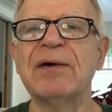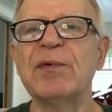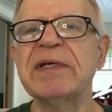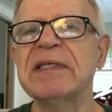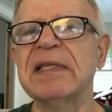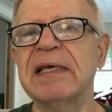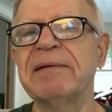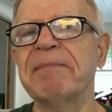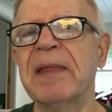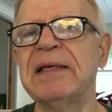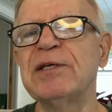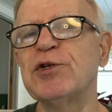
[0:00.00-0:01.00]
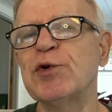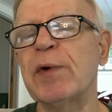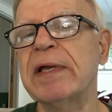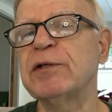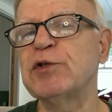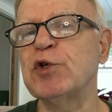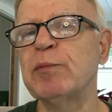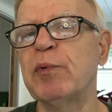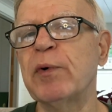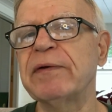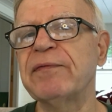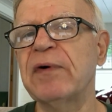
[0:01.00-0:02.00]
Recently, an issue graded
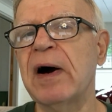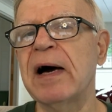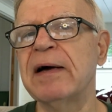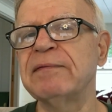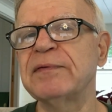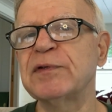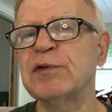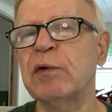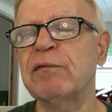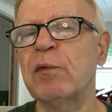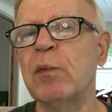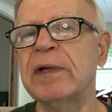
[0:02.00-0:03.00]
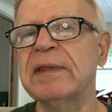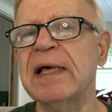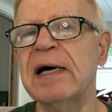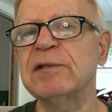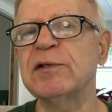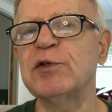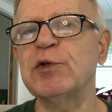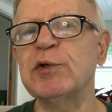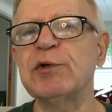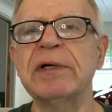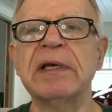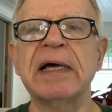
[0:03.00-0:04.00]
2.5 sold for
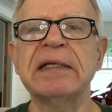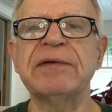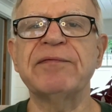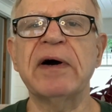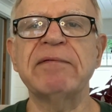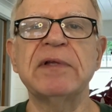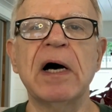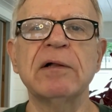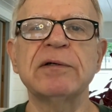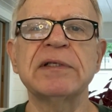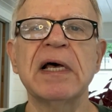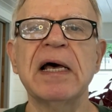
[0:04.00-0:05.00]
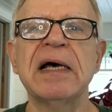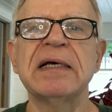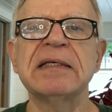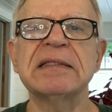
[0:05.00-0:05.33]
$1,295,